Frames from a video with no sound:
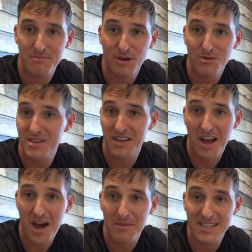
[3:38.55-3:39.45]
post in the
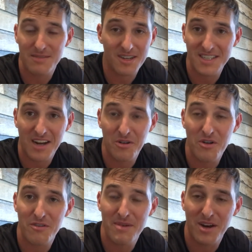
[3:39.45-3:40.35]
comments because I don't
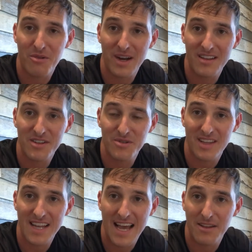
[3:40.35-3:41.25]
know of a better way to do it
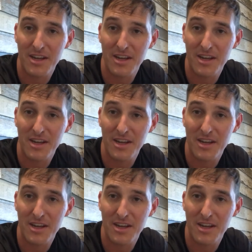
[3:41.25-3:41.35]
than that.